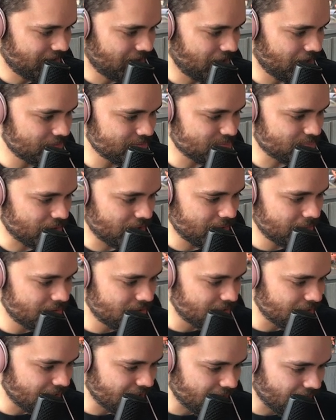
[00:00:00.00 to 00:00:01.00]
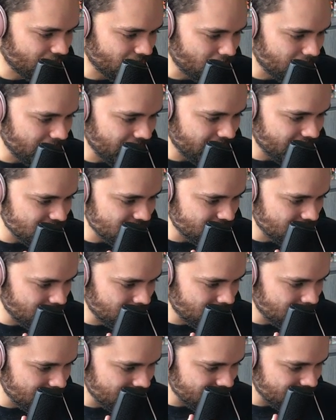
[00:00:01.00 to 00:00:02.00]
items prohibited in carry-on baggage,
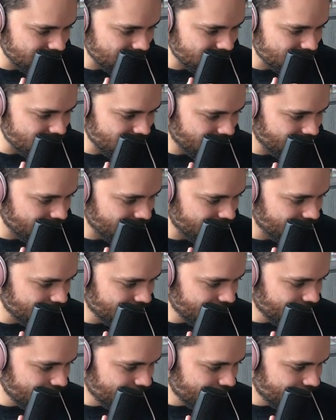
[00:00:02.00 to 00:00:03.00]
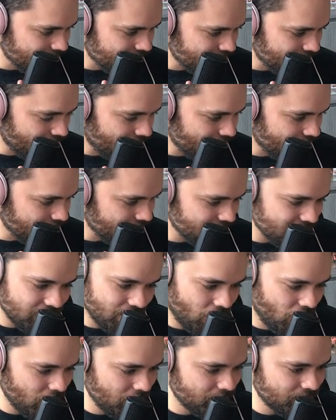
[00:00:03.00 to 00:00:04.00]
but permitted in check-in. Yogurt,
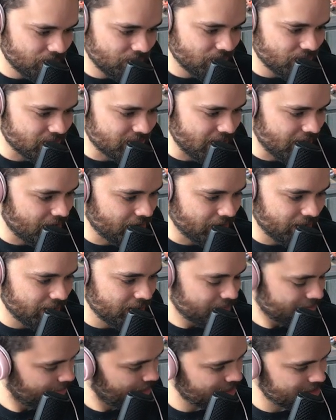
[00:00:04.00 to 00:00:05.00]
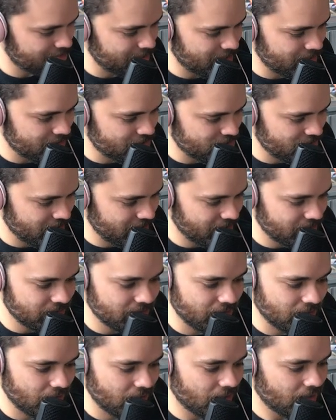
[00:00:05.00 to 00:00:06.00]
no. Dairy makes me
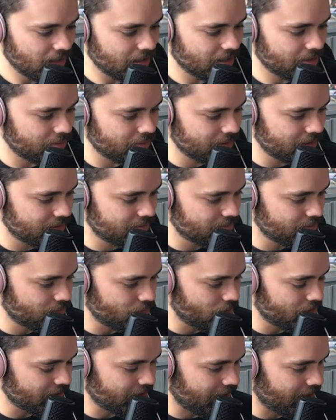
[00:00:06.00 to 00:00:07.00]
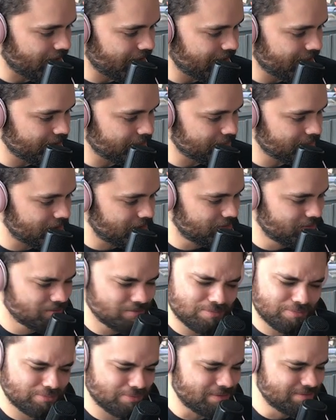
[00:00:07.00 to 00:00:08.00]
shit. Liquid water item.
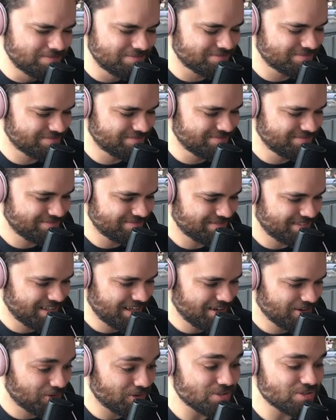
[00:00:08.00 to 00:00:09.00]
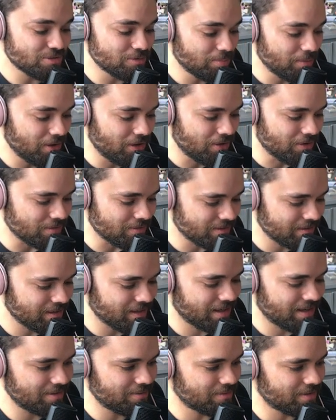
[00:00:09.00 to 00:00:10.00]
Crystal ball.
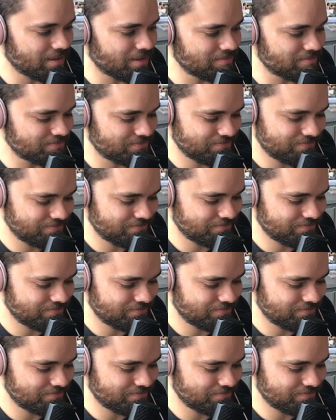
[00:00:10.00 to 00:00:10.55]
Okay, well,